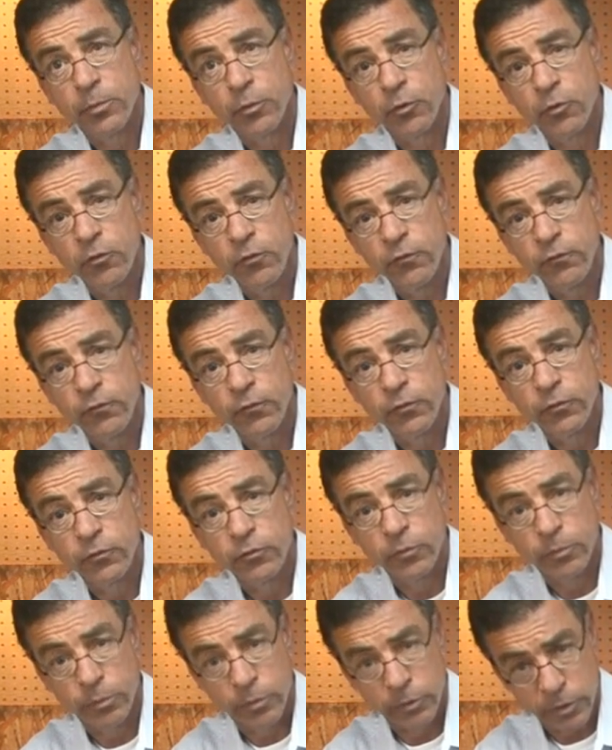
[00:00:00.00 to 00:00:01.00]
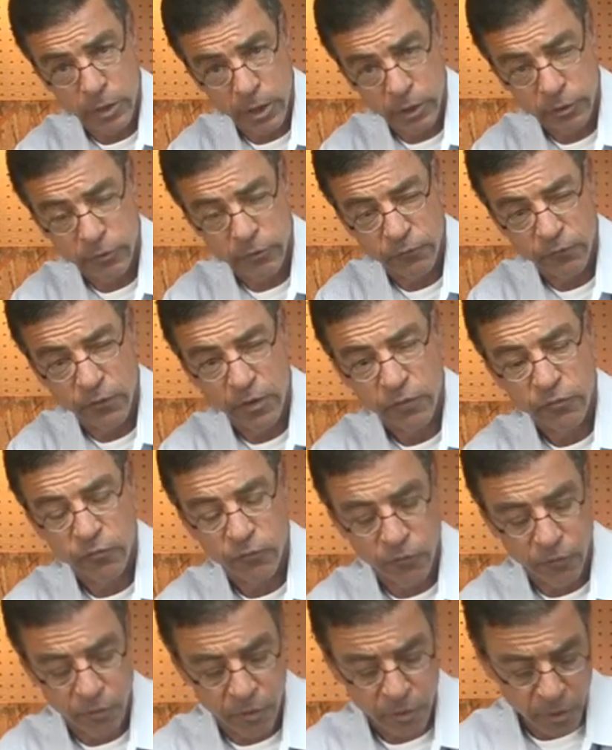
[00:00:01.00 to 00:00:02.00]
proof to protect the vest
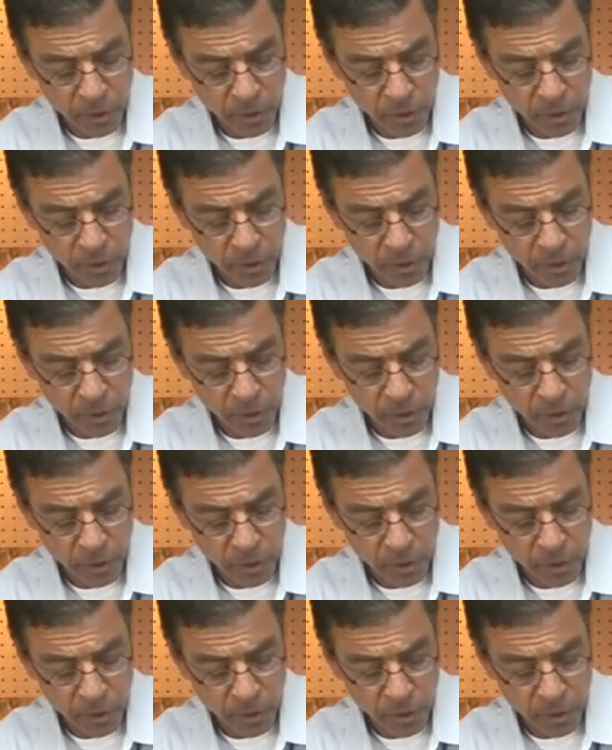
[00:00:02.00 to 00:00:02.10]
for